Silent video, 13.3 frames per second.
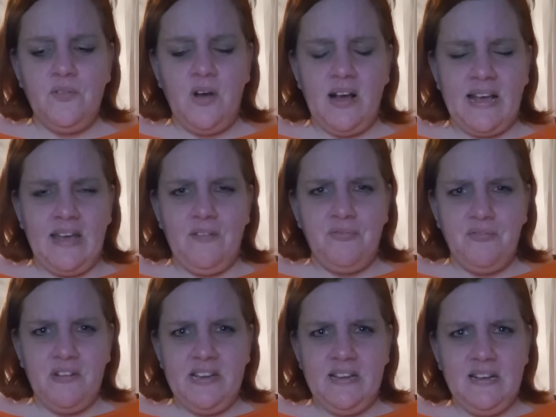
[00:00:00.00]
I get
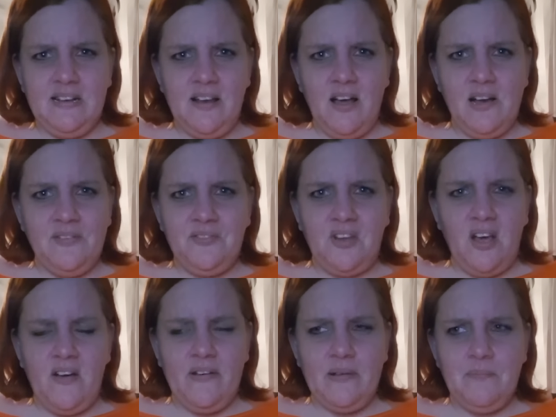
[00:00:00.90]
free
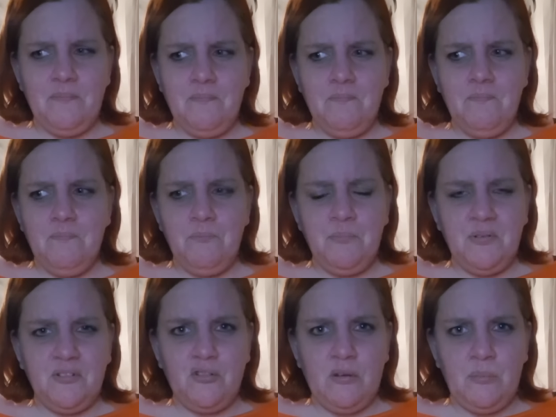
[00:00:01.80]
lifetime
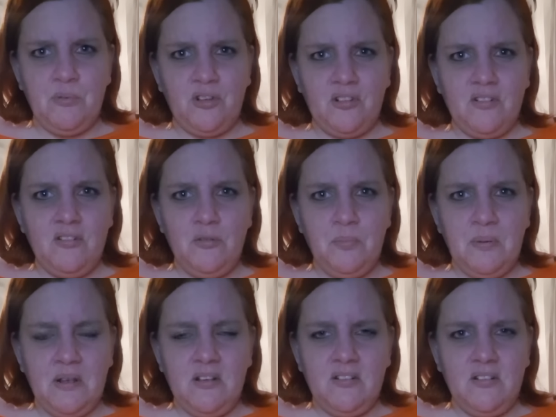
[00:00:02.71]
prescriptions
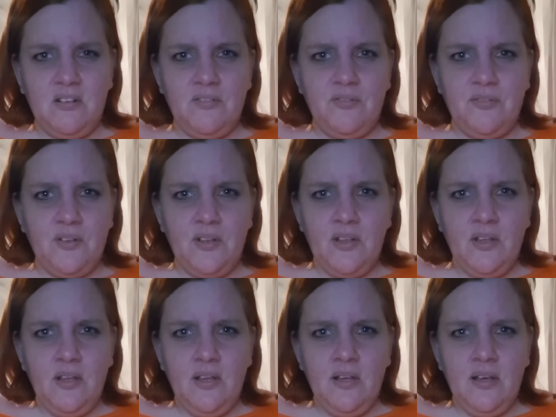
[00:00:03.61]
because of
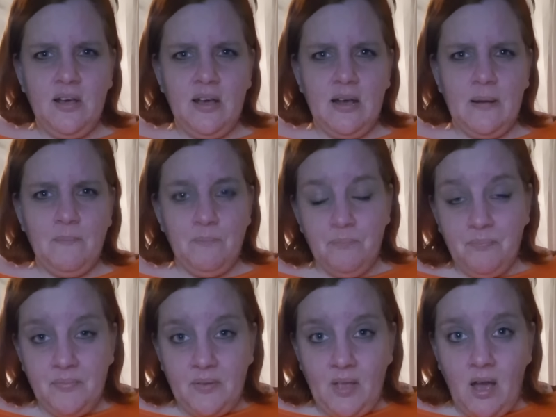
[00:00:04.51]

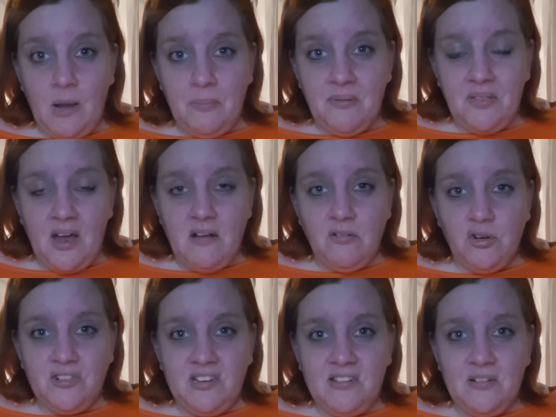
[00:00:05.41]
the
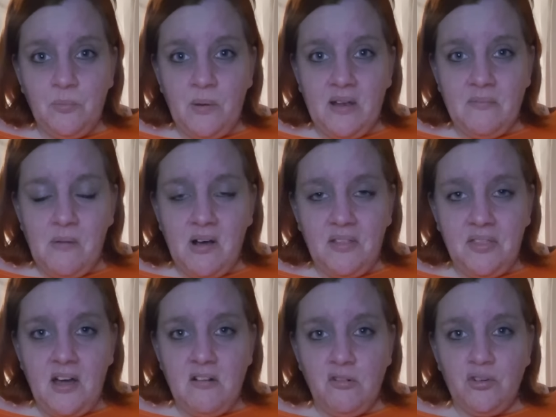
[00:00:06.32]
hypothyroidism, where my
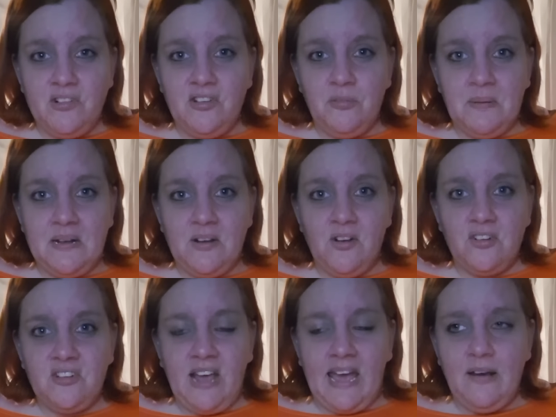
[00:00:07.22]
thyroid has been
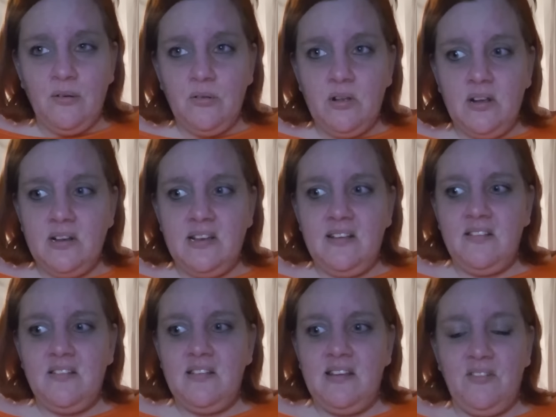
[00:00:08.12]
knocked out, and
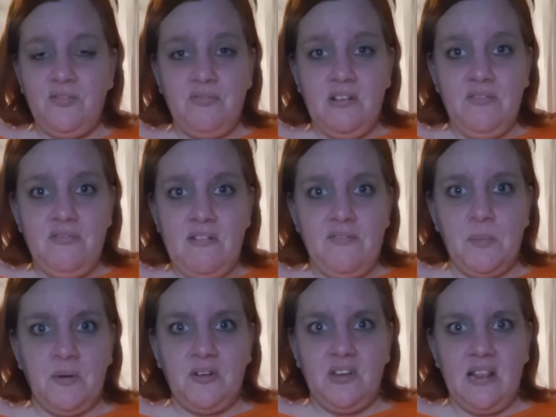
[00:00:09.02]
it's free for
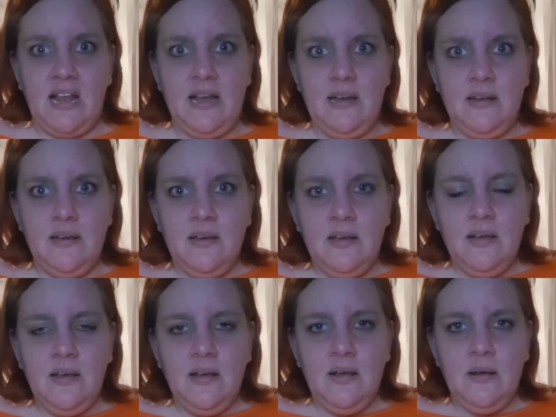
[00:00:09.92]
everybody then,
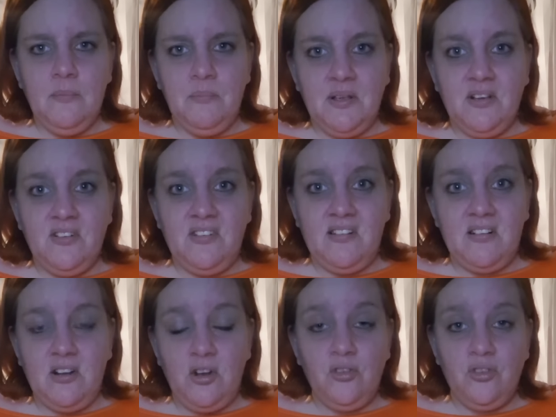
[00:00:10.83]
because it's
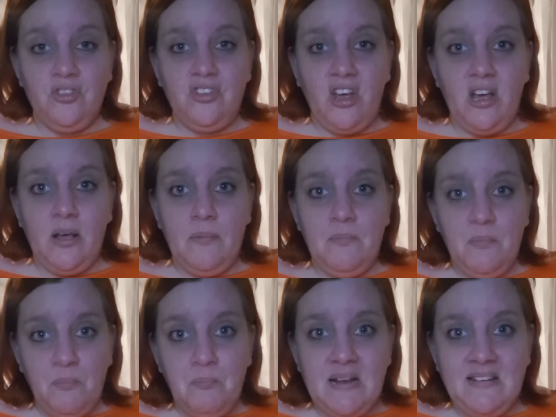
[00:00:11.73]
a long
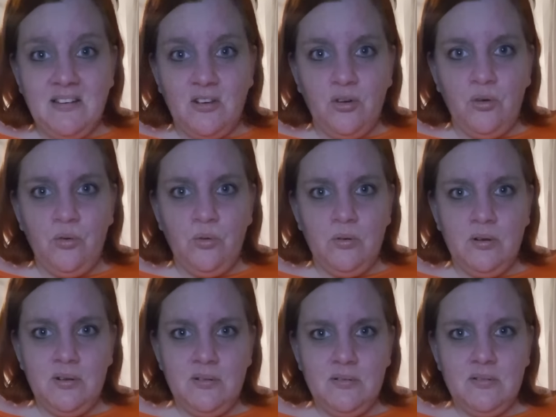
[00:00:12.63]
term medical
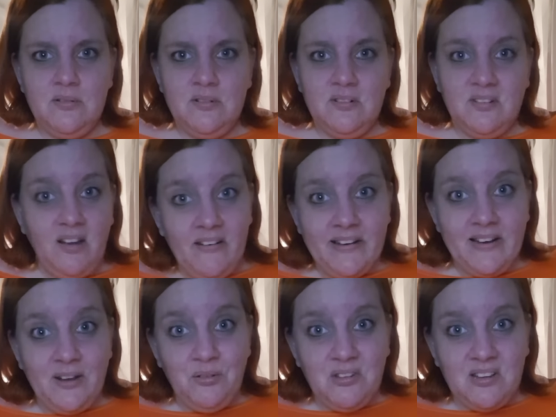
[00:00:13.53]

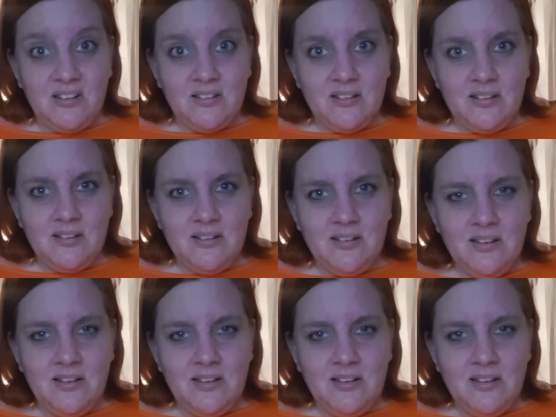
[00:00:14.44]
diagnosis.